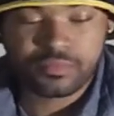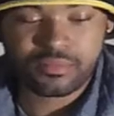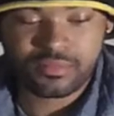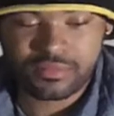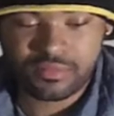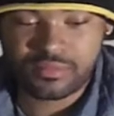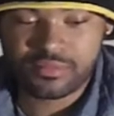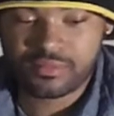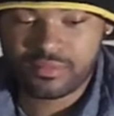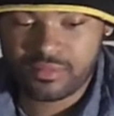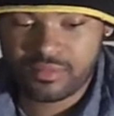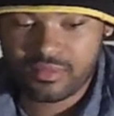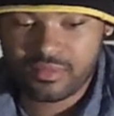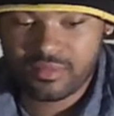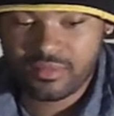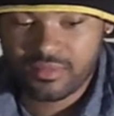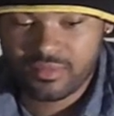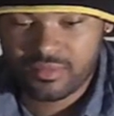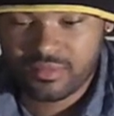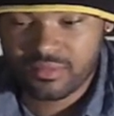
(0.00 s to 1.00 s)
Right.
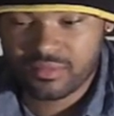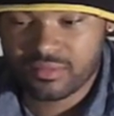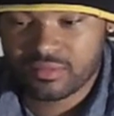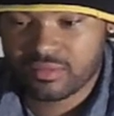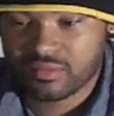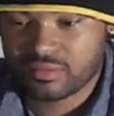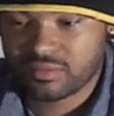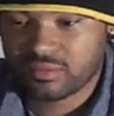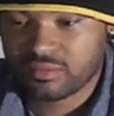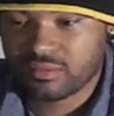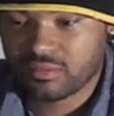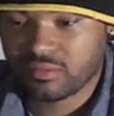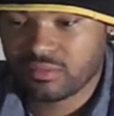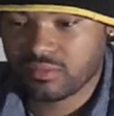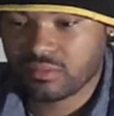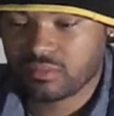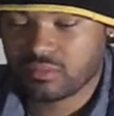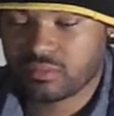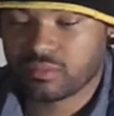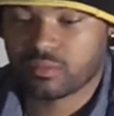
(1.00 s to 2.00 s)

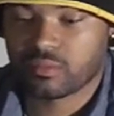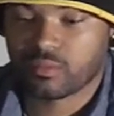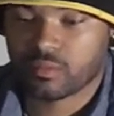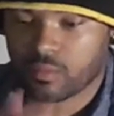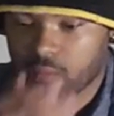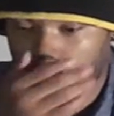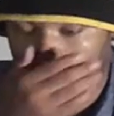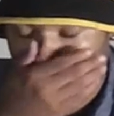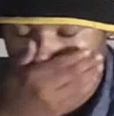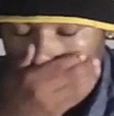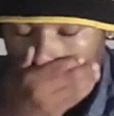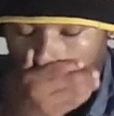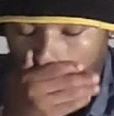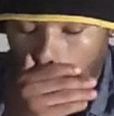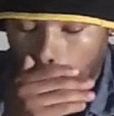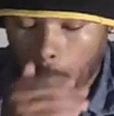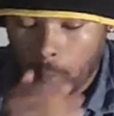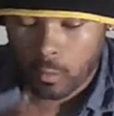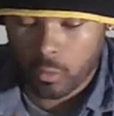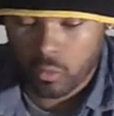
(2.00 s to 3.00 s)
So
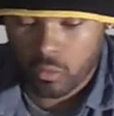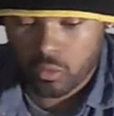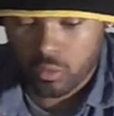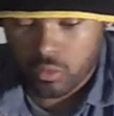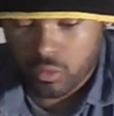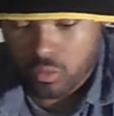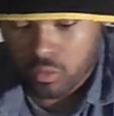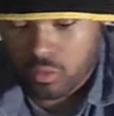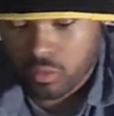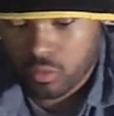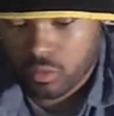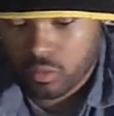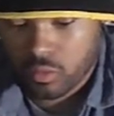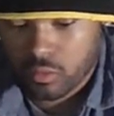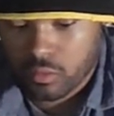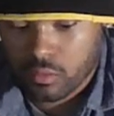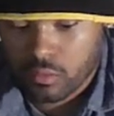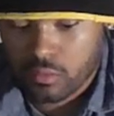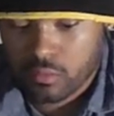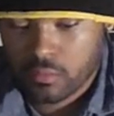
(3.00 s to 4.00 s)
now that
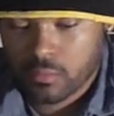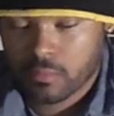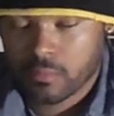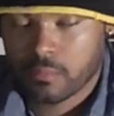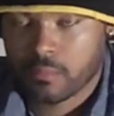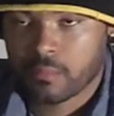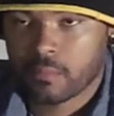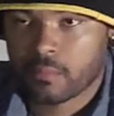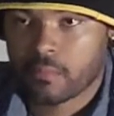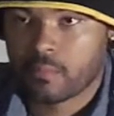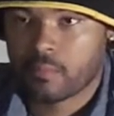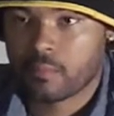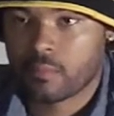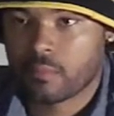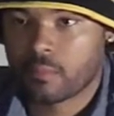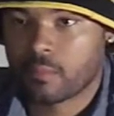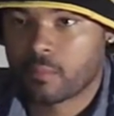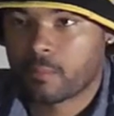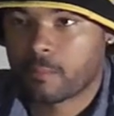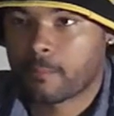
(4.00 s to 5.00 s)
you're out of
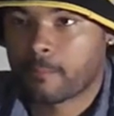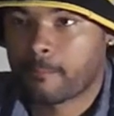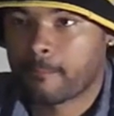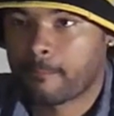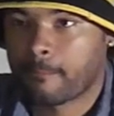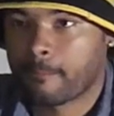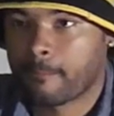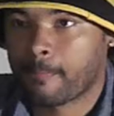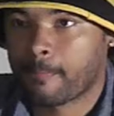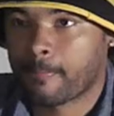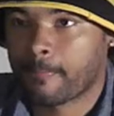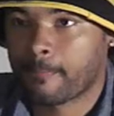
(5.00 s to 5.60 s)
the military,